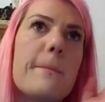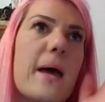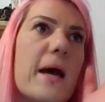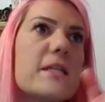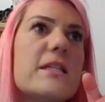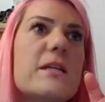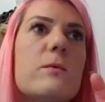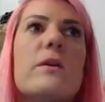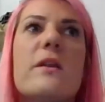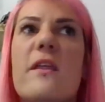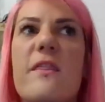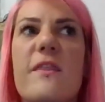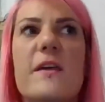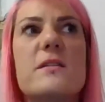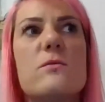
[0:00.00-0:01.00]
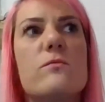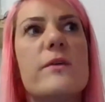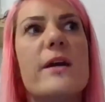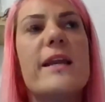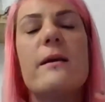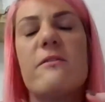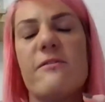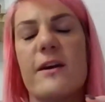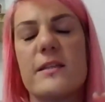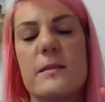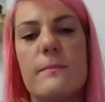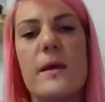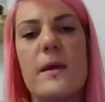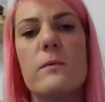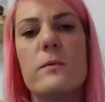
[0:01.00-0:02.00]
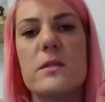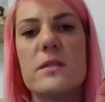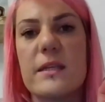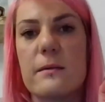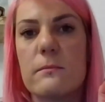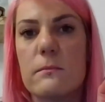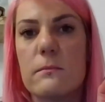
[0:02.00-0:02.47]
actually one of the things that really affected me was